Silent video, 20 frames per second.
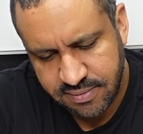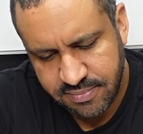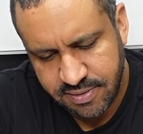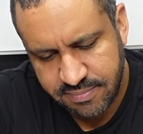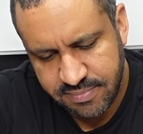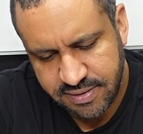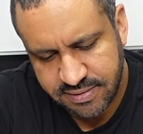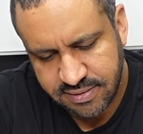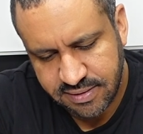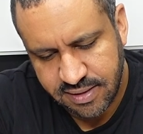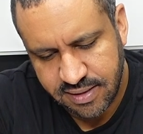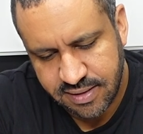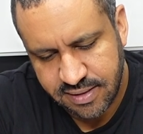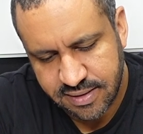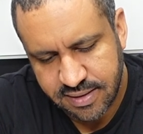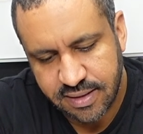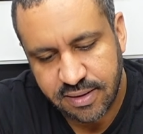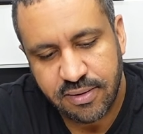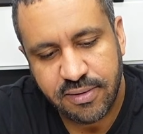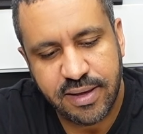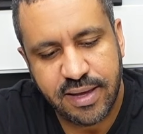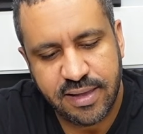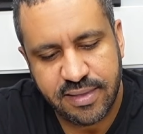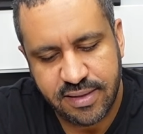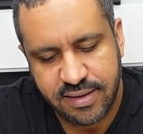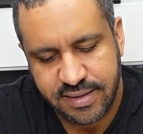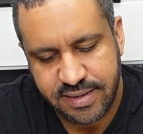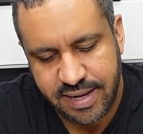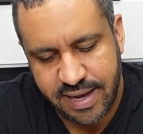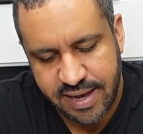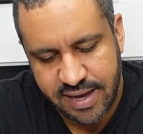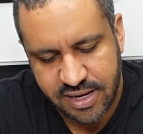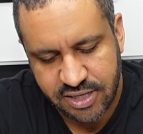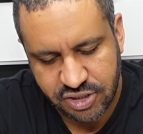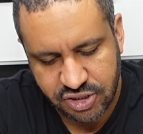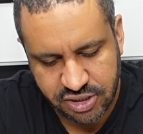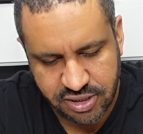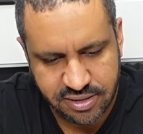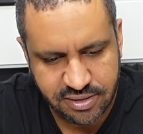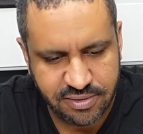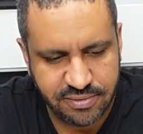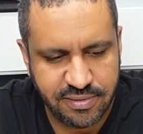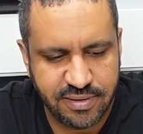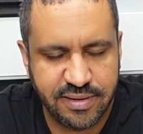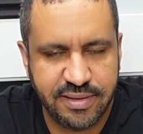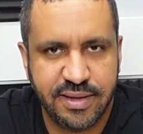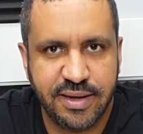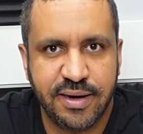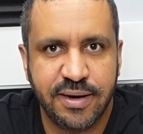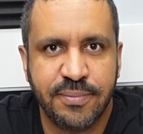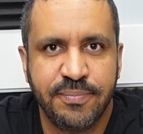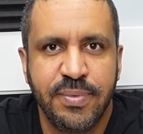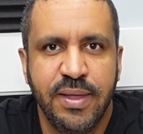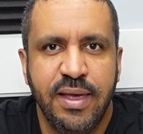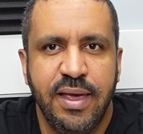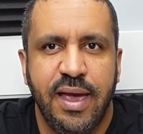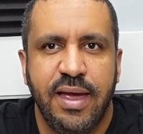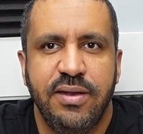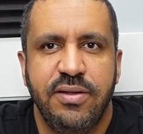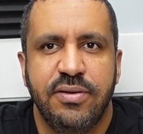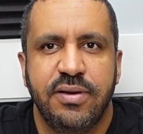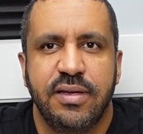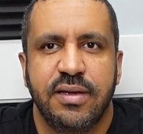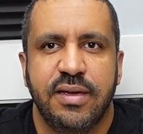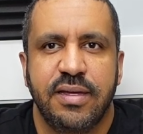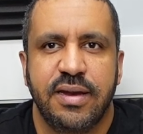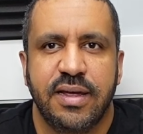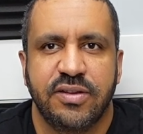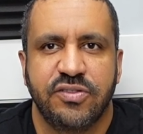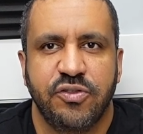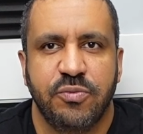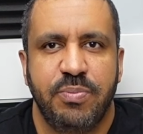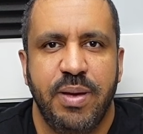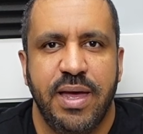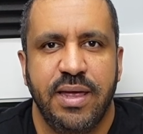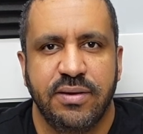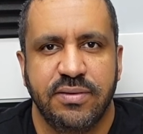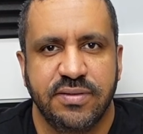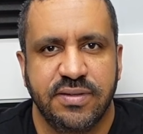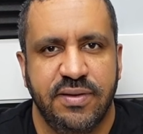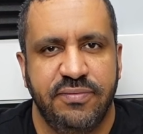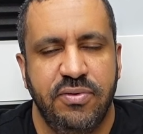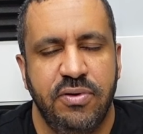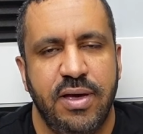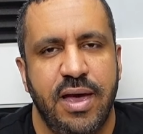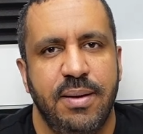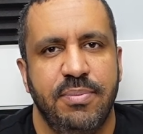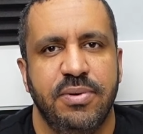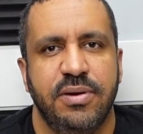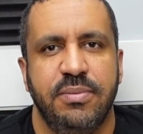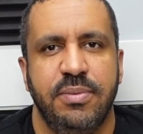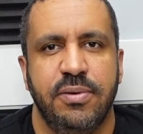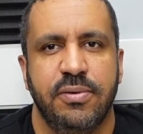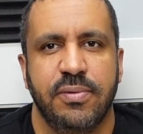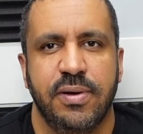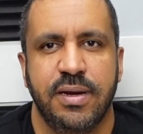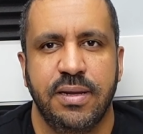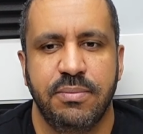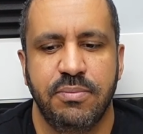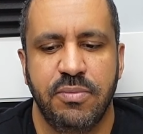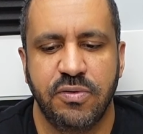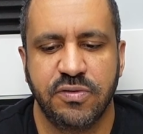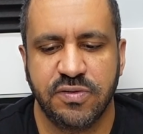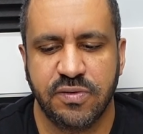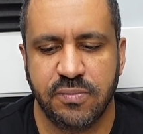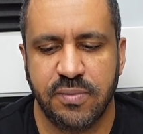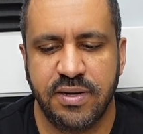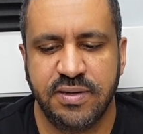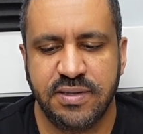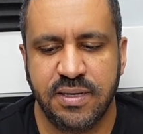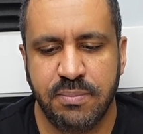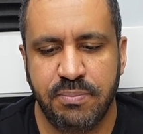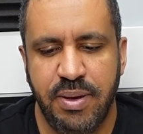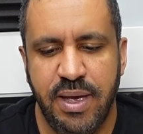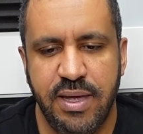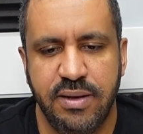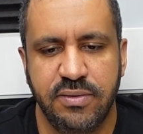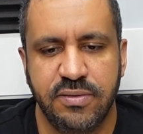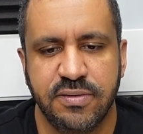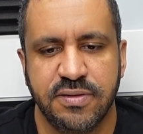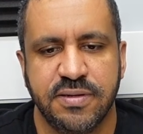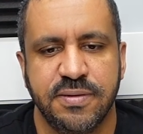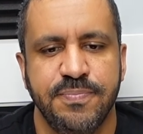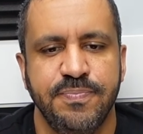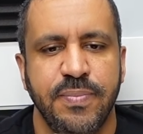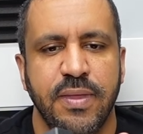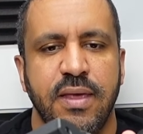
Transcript: Am I missing anything? Oh yeah, the dash can go on there, and you can connect your pedals if you happen to be running Moza Racing pedals.